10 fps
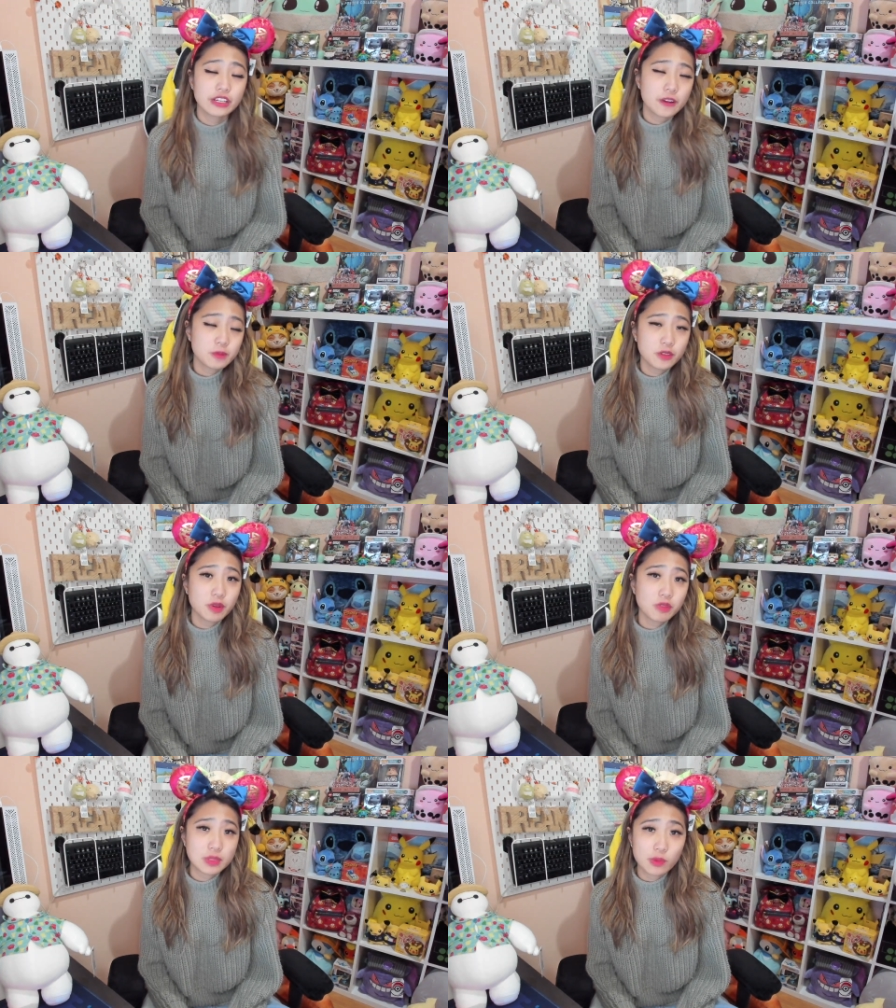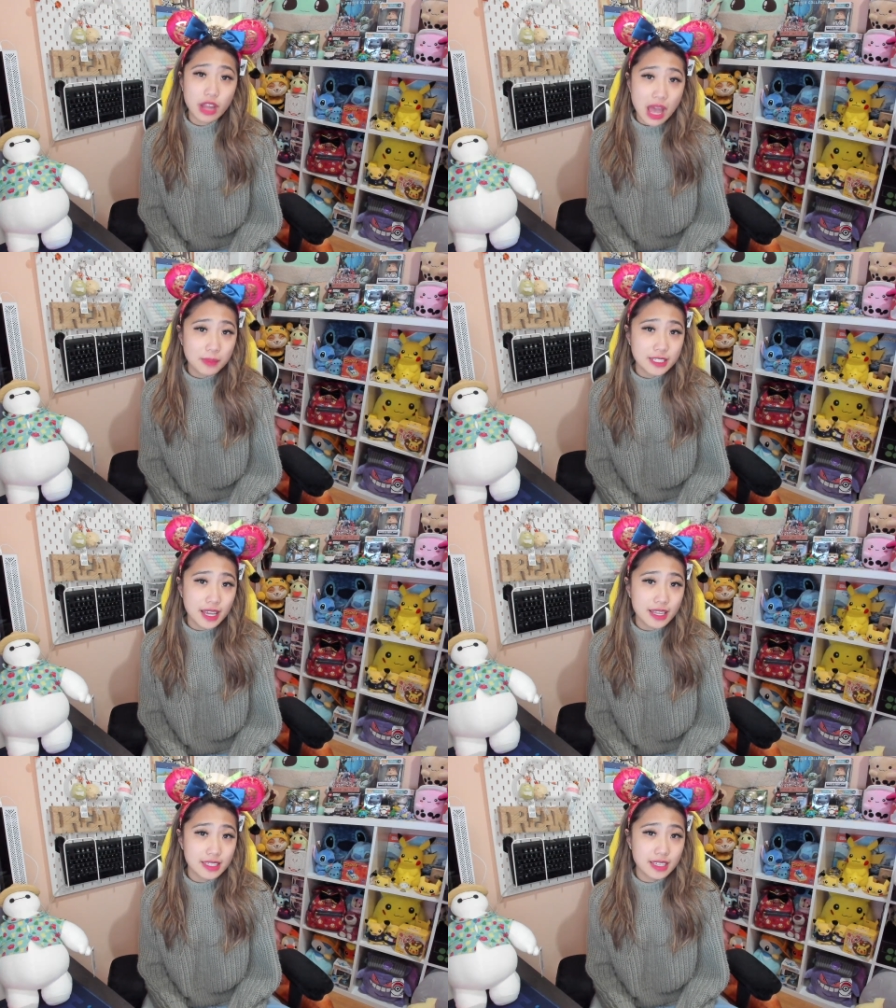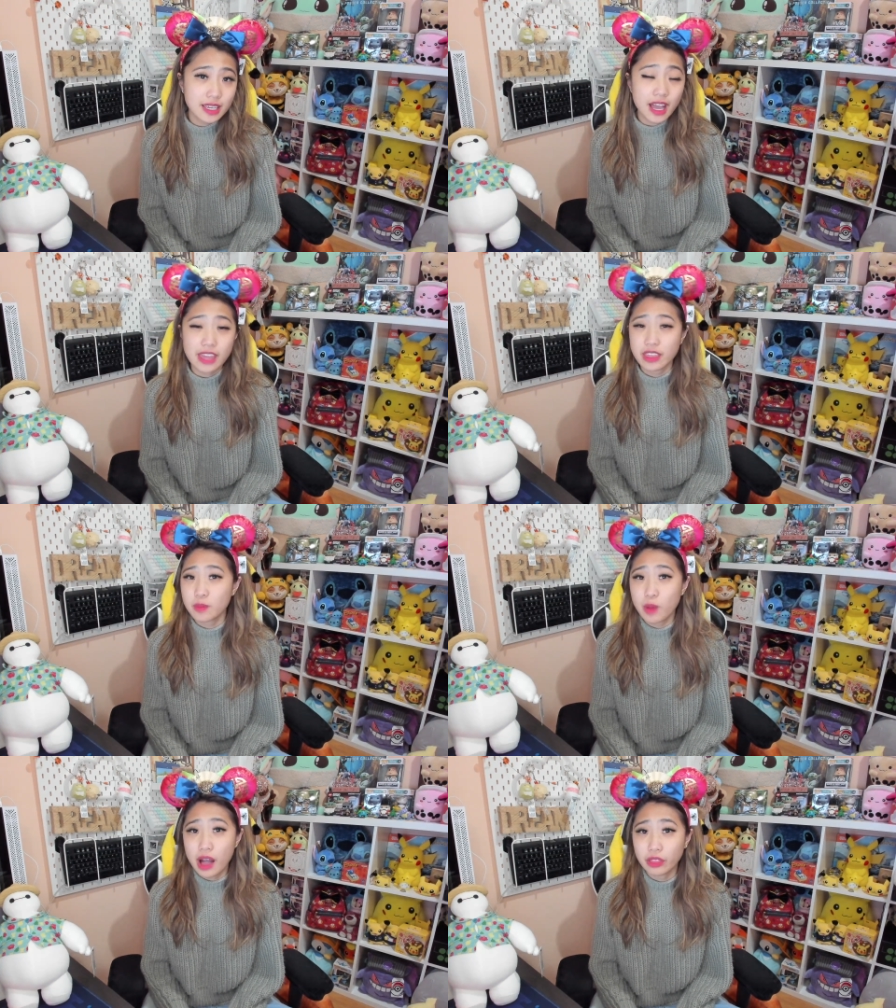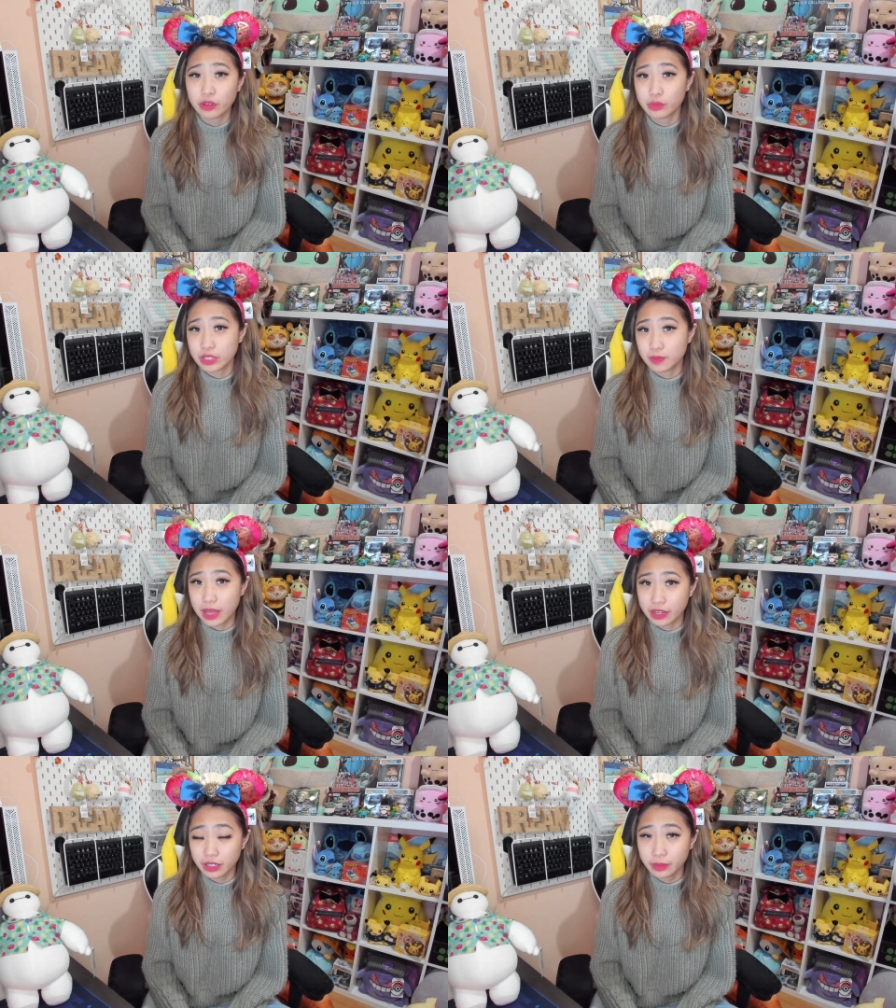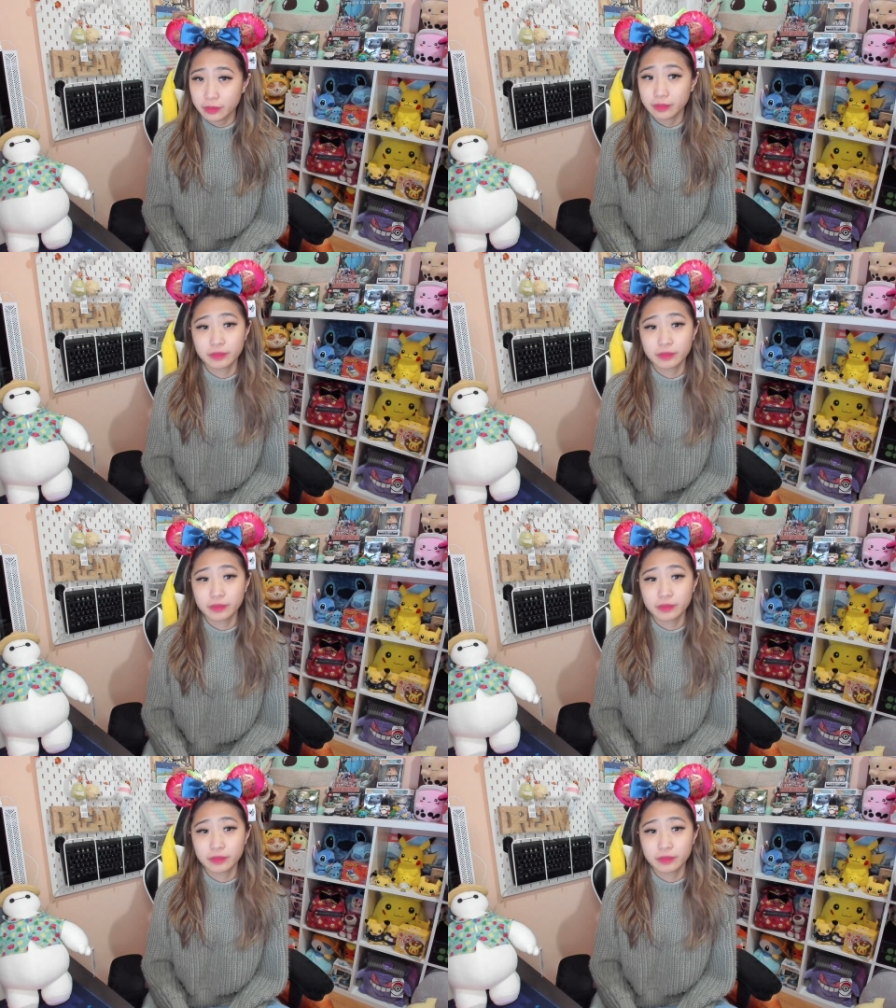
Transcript: In terms of what was more appetizing, I think Palo was better.